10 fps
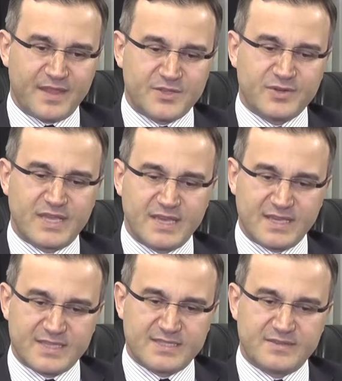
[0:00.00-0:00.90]
Turkey
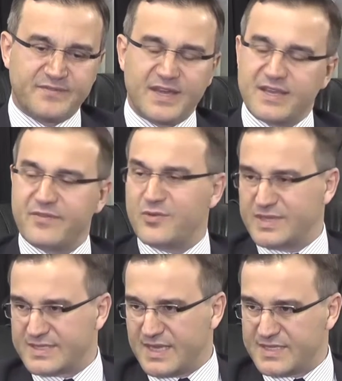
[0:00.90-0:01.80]
is fighting very
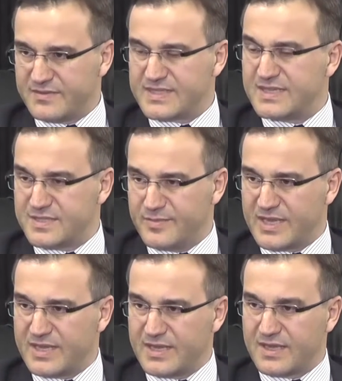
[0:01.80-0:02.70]
decisively since the
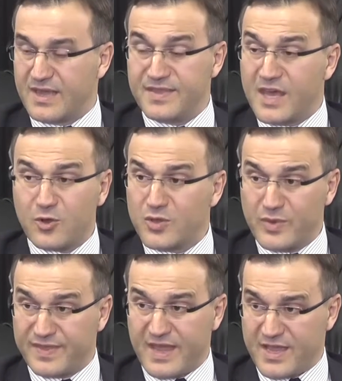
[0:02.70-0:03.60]
beginning. And not only
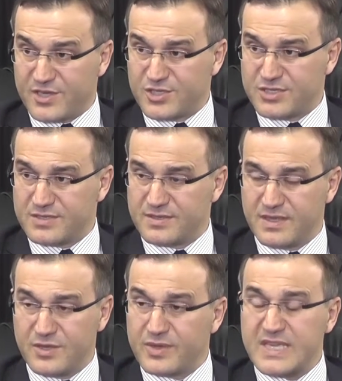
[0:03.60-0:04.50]
with Daesh,
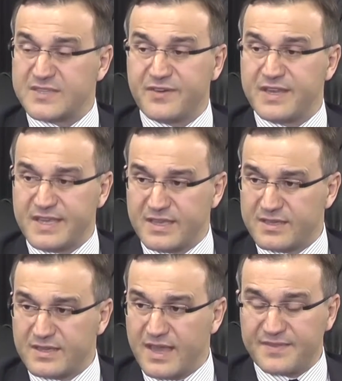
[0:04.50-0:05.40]
Turkey is fighting
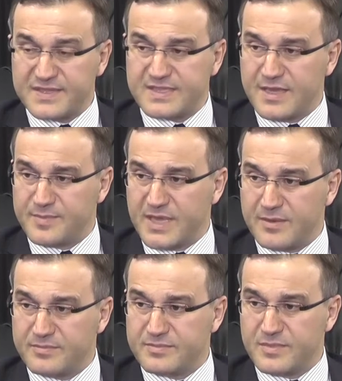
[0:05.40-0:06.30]
at the same
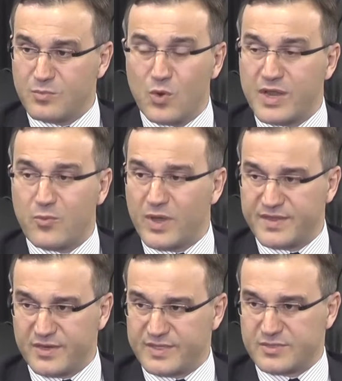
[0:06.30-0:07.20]
time more than one
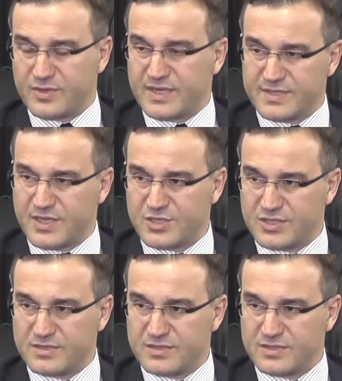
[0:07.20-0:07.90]
terrorist organization.